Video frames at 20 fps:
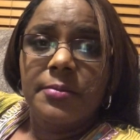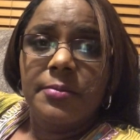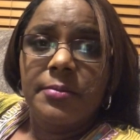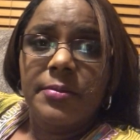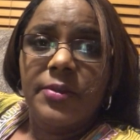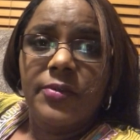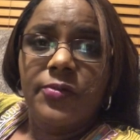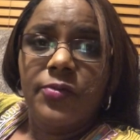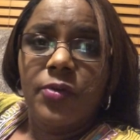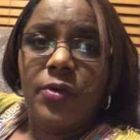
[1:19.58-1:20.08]

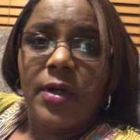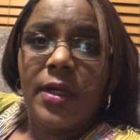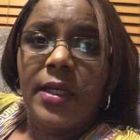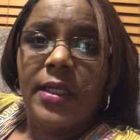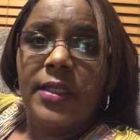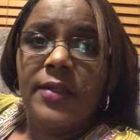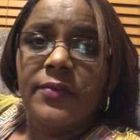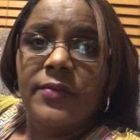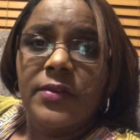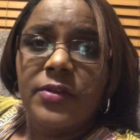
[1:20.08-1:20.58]
before I
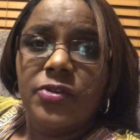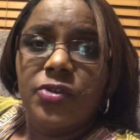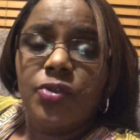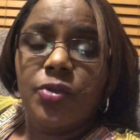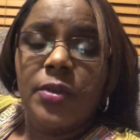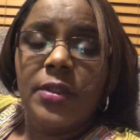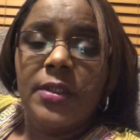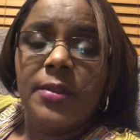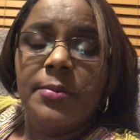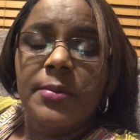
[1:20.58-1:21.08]
even
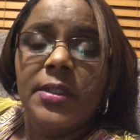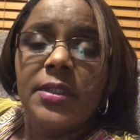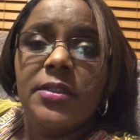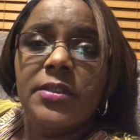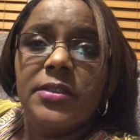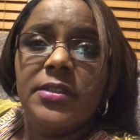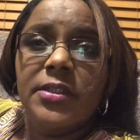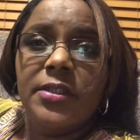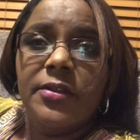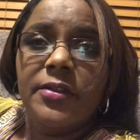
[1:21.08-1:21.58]
joined the
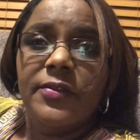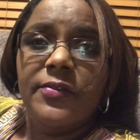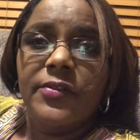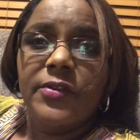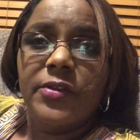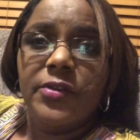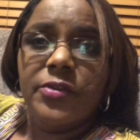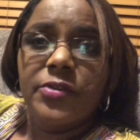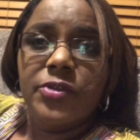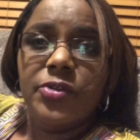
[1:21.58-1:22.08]
military for
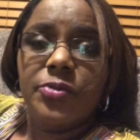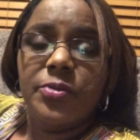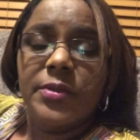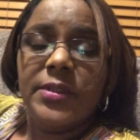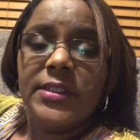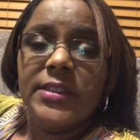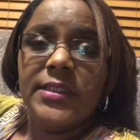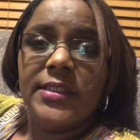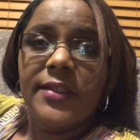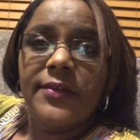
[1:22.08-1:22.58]
those
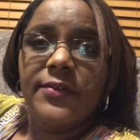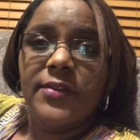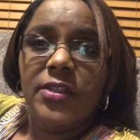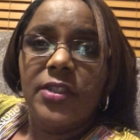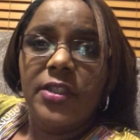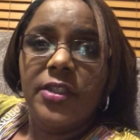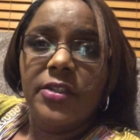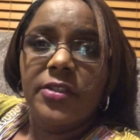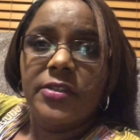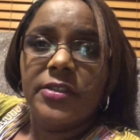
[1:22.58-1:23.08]
27
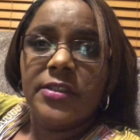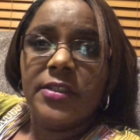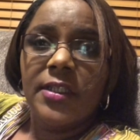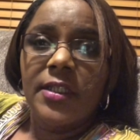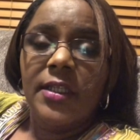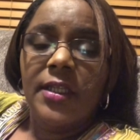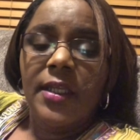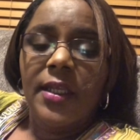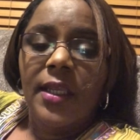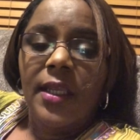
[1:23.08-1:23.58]
years.
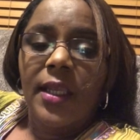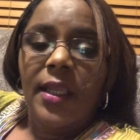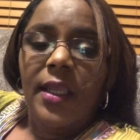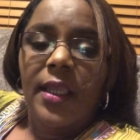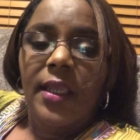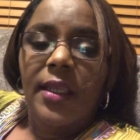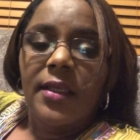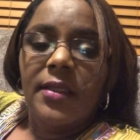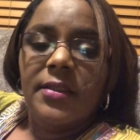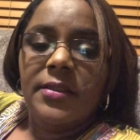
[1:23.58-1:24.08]

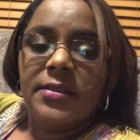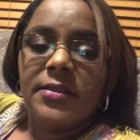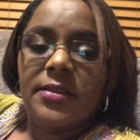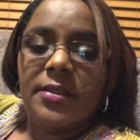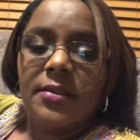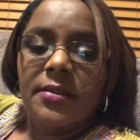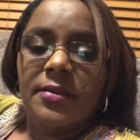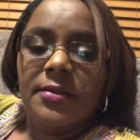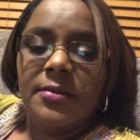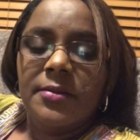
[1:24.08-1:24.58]

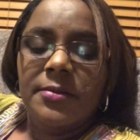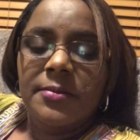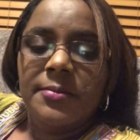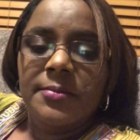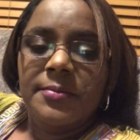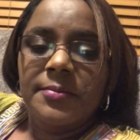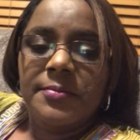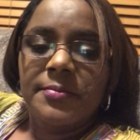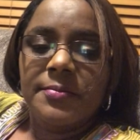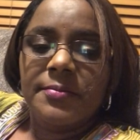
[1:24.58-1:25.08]

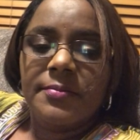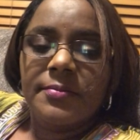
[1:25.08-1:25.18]
And